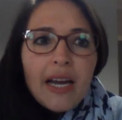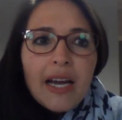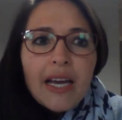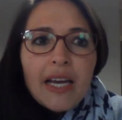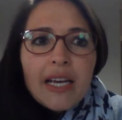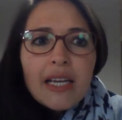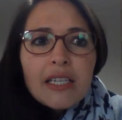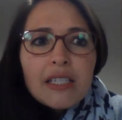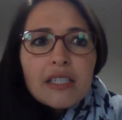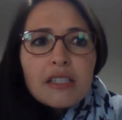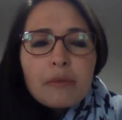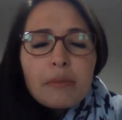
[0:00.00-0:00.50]

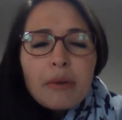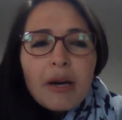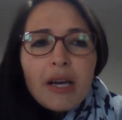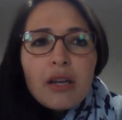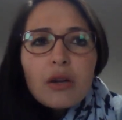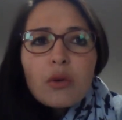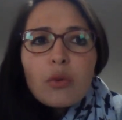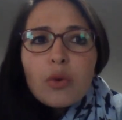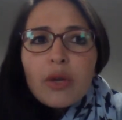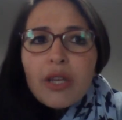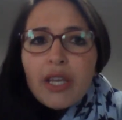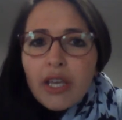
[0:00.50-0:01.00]
And
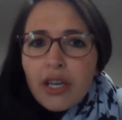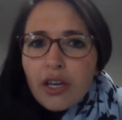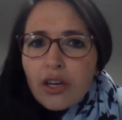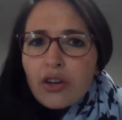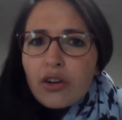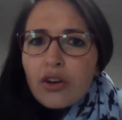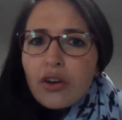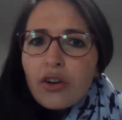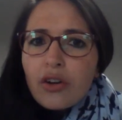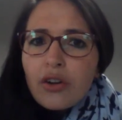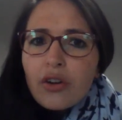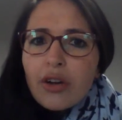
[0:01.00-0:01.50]
about a week
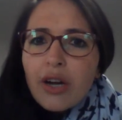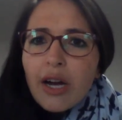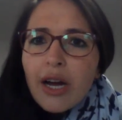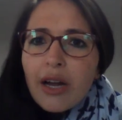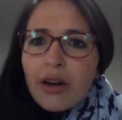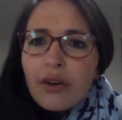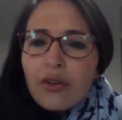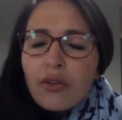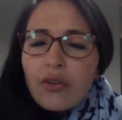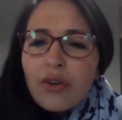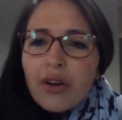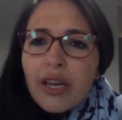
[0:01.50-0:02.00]
ago,
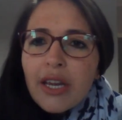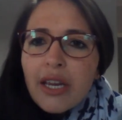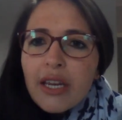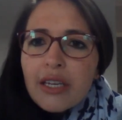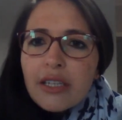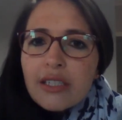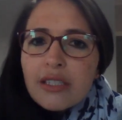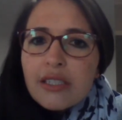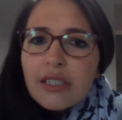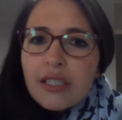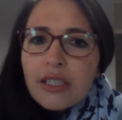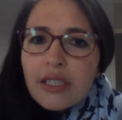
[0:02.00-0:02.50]
I
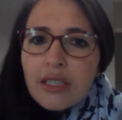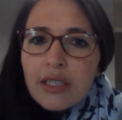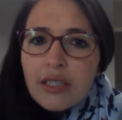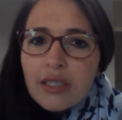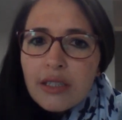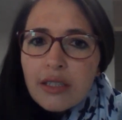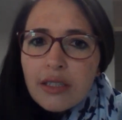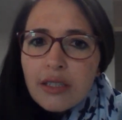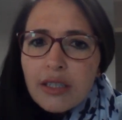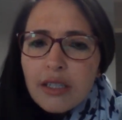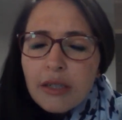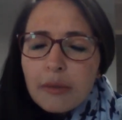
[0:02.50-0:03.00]
read
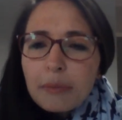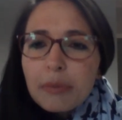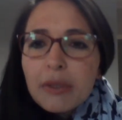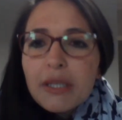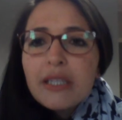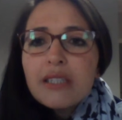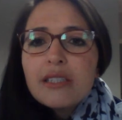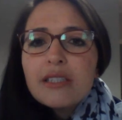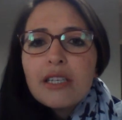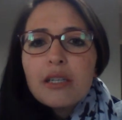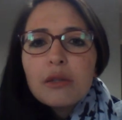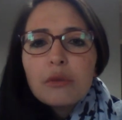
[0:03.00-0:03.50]
a
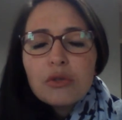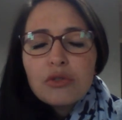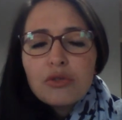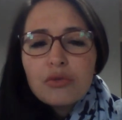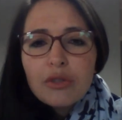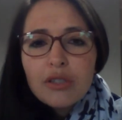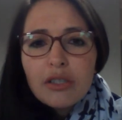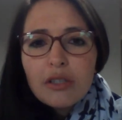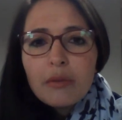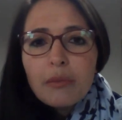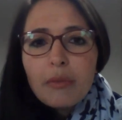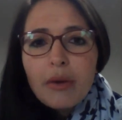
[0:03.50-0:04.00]
piece that
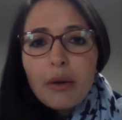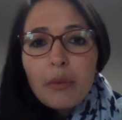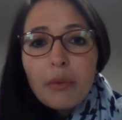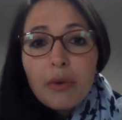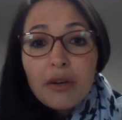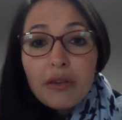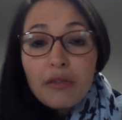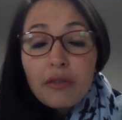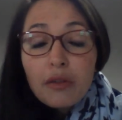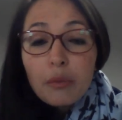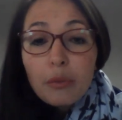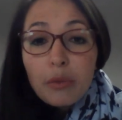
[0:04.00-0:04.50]
was written by
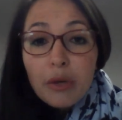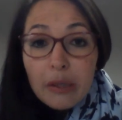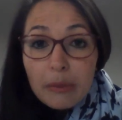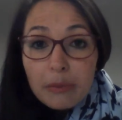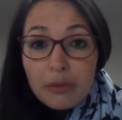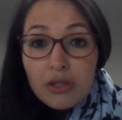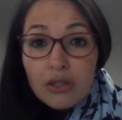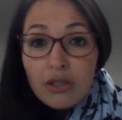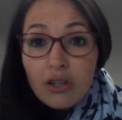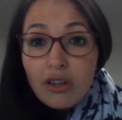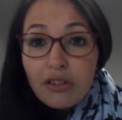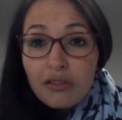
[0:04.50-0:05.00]
one of the
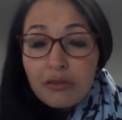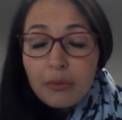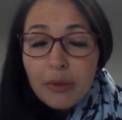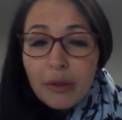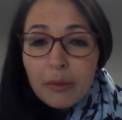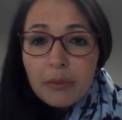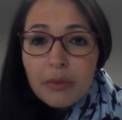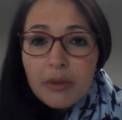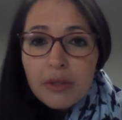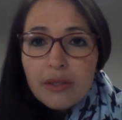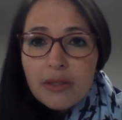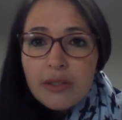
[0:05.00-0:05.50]
prep staff
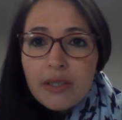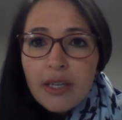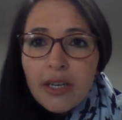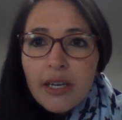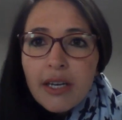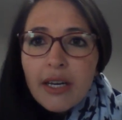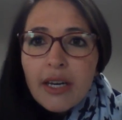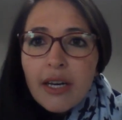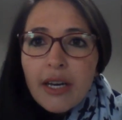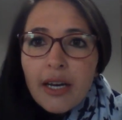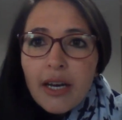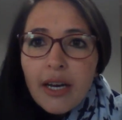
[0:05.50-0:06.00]
members.
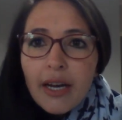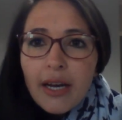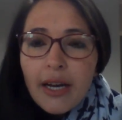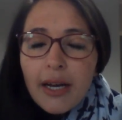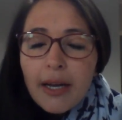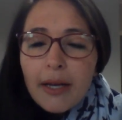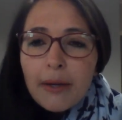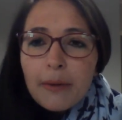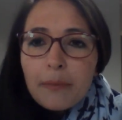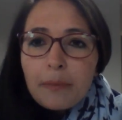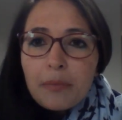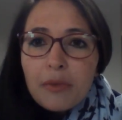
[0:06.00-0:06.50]

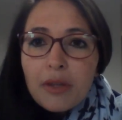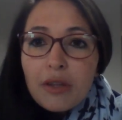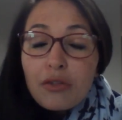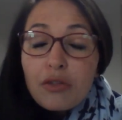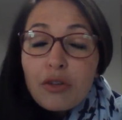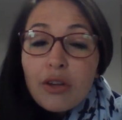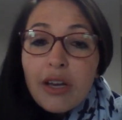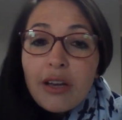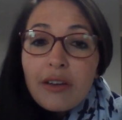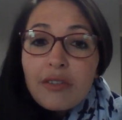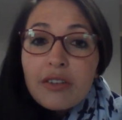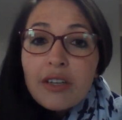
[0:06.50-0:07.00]

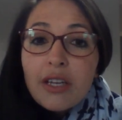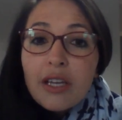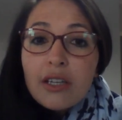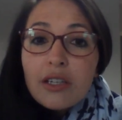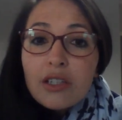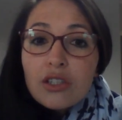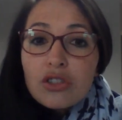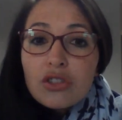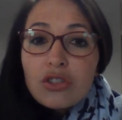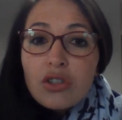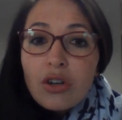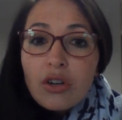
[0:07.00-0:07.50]
If you haven't
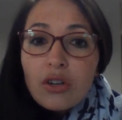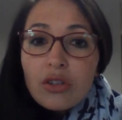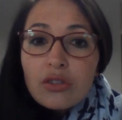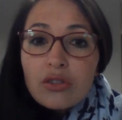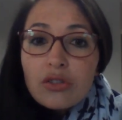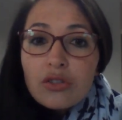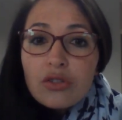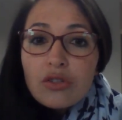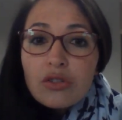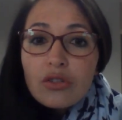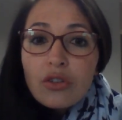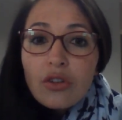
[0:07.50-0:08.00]
had a
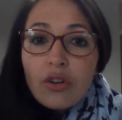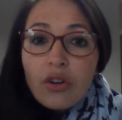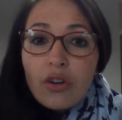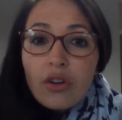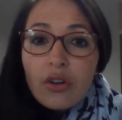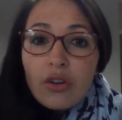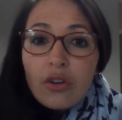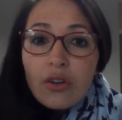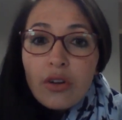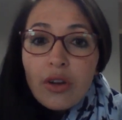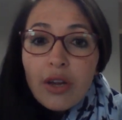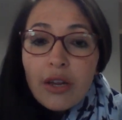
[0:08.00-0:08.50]
chance to
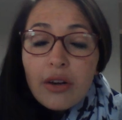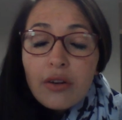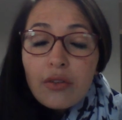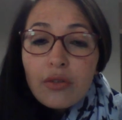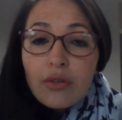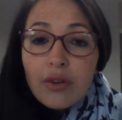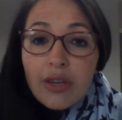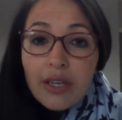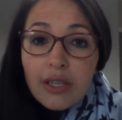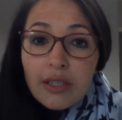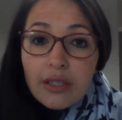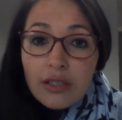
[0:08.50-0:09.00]
go
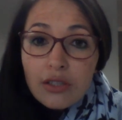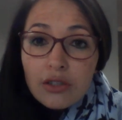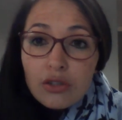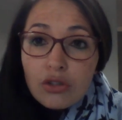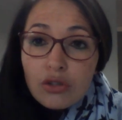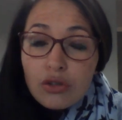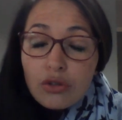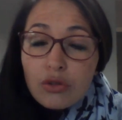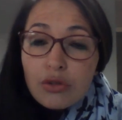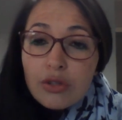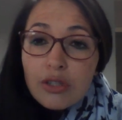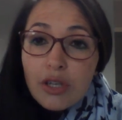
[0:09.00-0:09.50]
and read it,
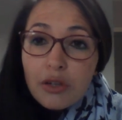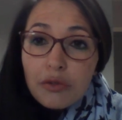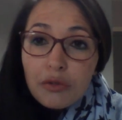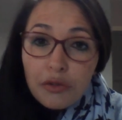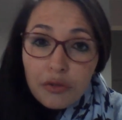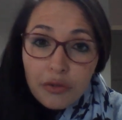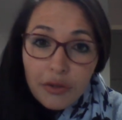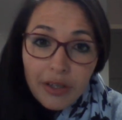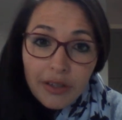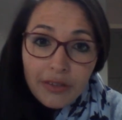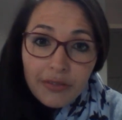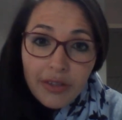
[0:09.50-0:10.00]
do
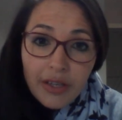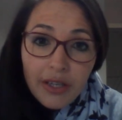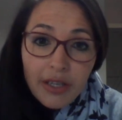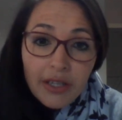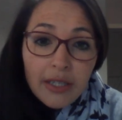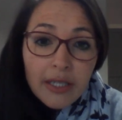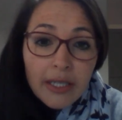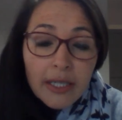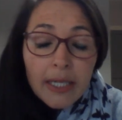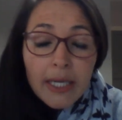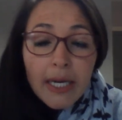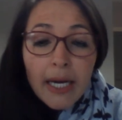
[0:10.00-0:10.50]
yourself a
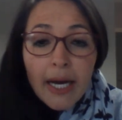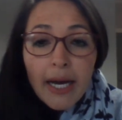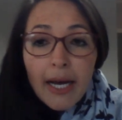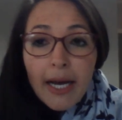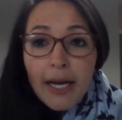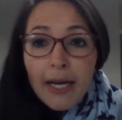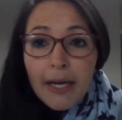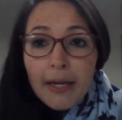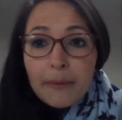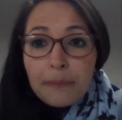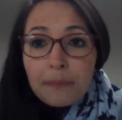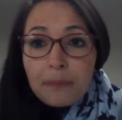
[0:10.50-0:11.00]
favor
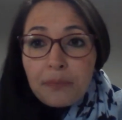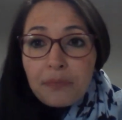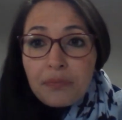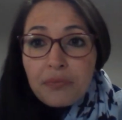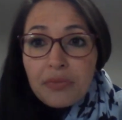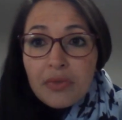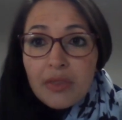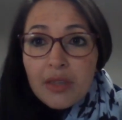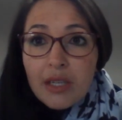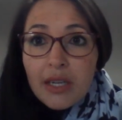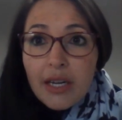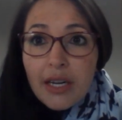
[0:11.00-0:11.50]

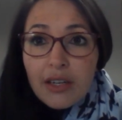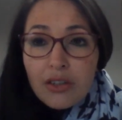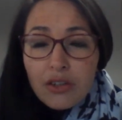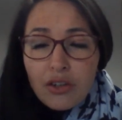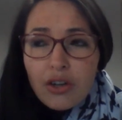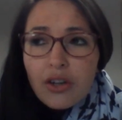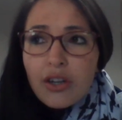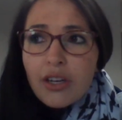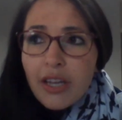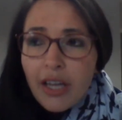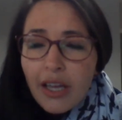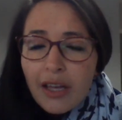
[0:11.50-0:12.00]
and
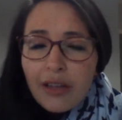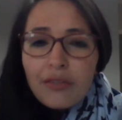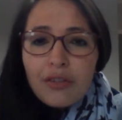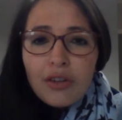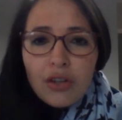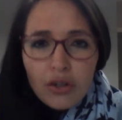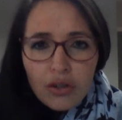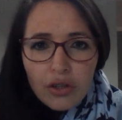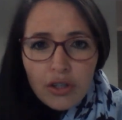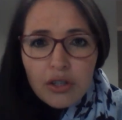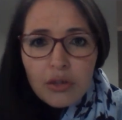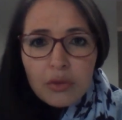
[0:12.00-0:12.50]
go and have
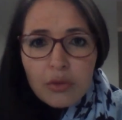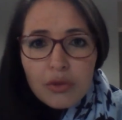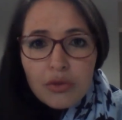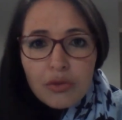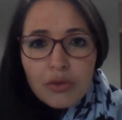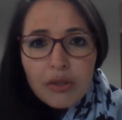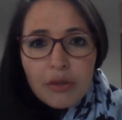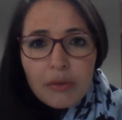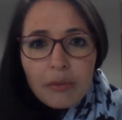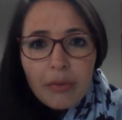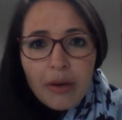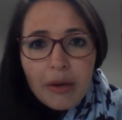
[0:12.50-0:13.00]
a look. It
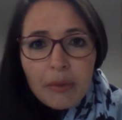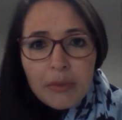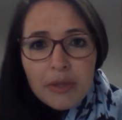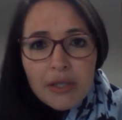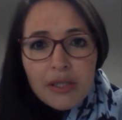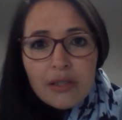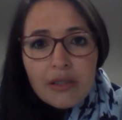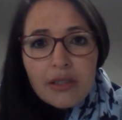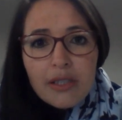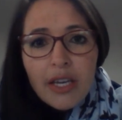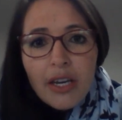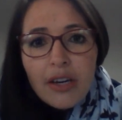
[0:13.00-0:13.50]
was written by
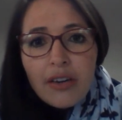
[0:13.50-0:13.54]
Mrs.